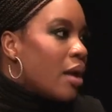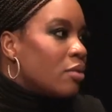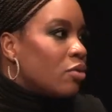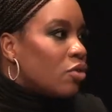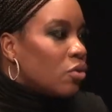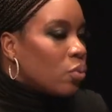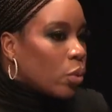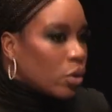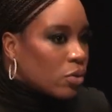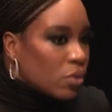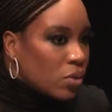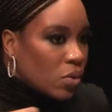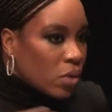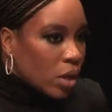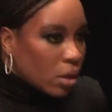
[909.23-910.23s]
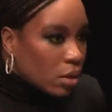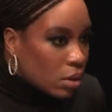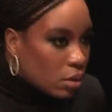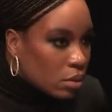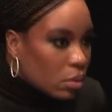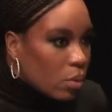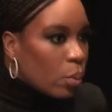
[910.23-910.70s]
It's just we're
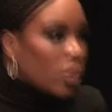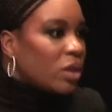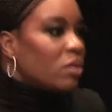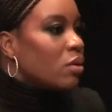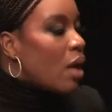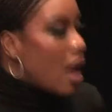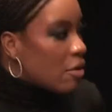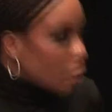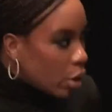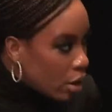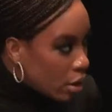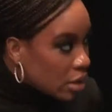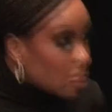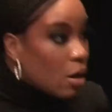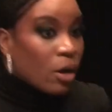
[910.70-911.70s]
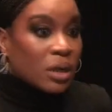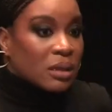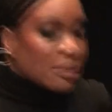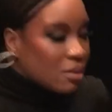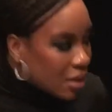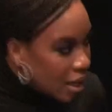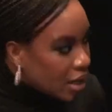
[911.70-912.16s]
still we still have our are in, are in
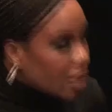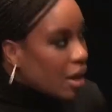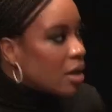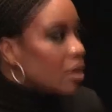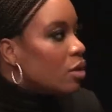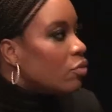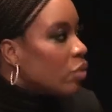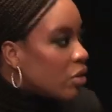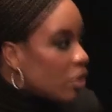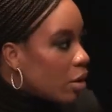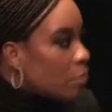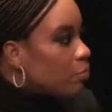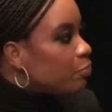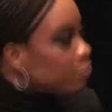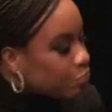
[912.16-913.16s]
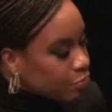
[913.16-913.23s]
sync and in rhythm. Yeah.